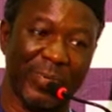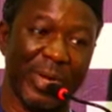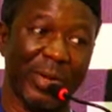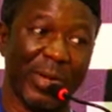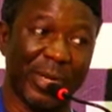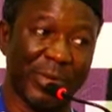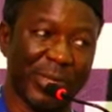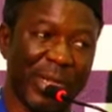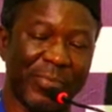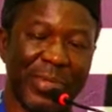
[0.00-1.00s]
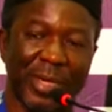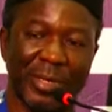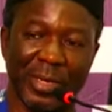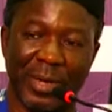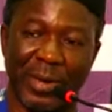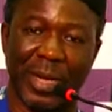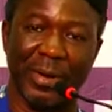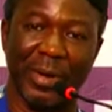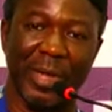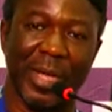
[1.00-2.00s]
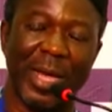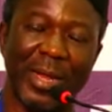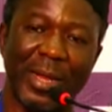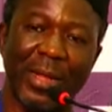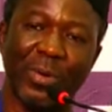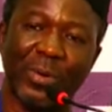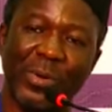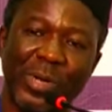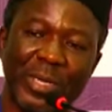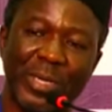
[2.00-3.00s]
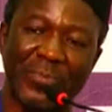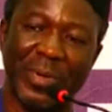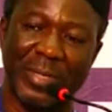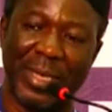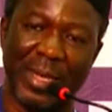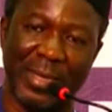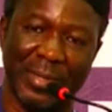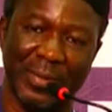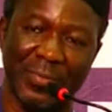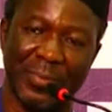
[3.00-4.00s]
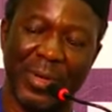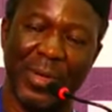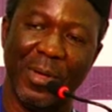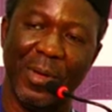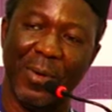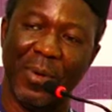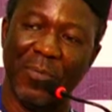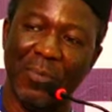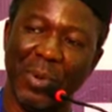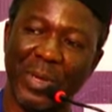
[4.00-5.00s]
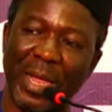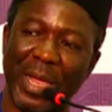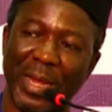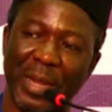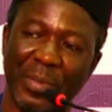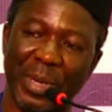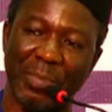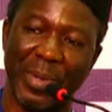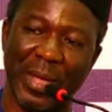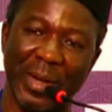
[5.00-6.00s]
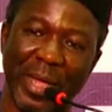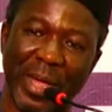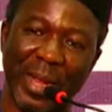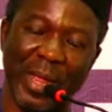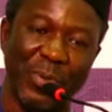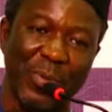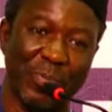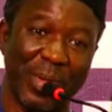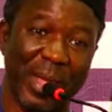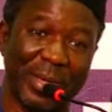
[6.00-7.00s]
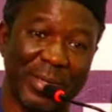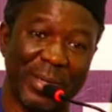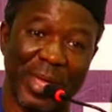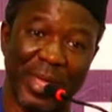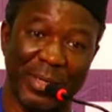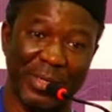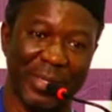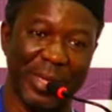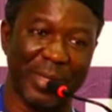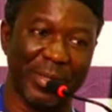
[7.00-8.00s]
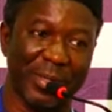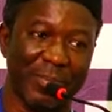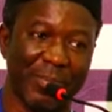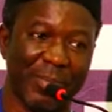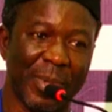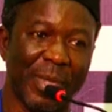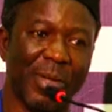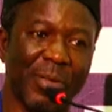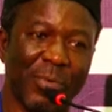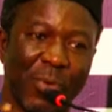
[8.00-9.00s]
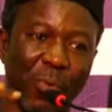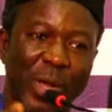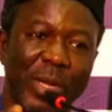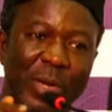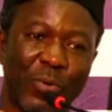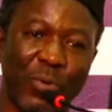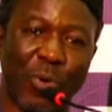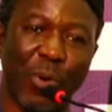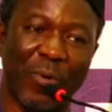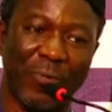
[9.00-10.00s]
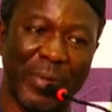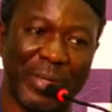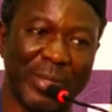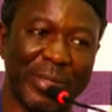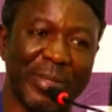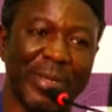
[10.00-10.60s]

director that just left here, Engineer Ogari, and the authority chief executive of both NMDPRA and NUPRC, they are engineers. So when they took office,